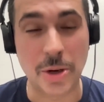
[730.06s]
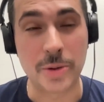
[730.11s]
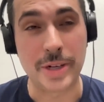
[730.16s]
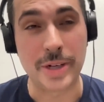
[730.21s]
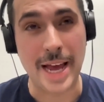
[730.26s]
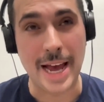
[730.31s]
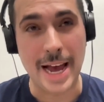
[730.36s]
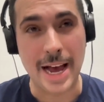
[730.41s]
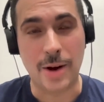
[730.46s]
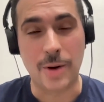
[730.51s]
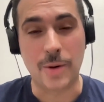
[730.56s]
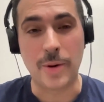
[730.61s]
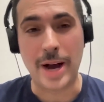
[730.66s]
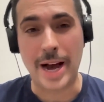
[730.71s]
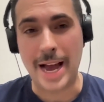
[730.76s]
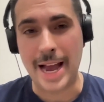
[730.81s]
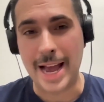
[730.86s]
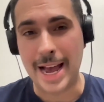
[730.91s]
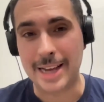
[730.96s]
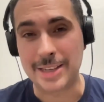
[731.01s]
now
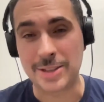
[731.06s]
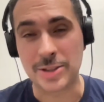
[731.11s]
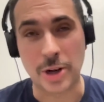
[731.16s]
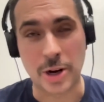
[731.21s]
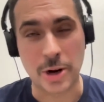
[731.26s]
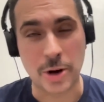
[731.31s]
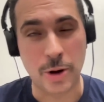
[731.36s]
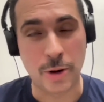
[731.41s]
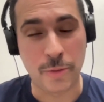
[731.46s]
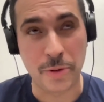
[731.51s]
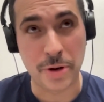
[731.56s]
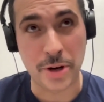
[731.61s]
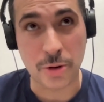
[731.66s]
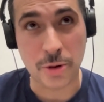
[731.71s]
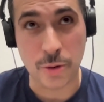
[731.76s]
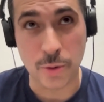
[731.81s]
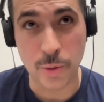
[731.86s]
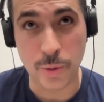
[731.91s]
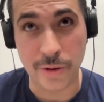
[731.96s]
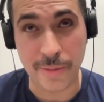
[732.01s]
I started off with a
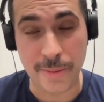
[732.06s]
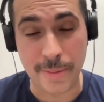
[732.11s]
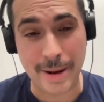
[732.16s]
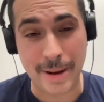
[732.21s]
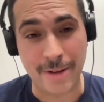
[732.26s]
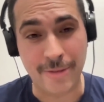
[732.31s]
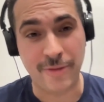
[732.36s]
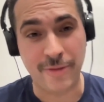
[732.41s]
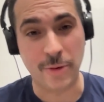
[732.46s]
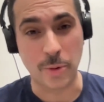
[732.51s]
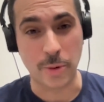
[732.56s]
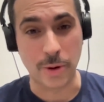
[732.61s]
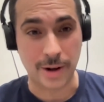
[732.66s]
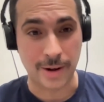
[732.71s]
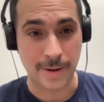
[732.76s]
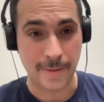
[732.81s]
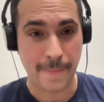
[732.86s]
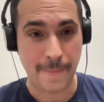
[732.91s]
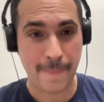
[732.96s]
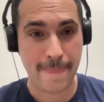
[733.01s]
crew of about
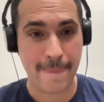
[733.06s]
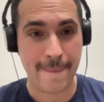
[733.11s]
4.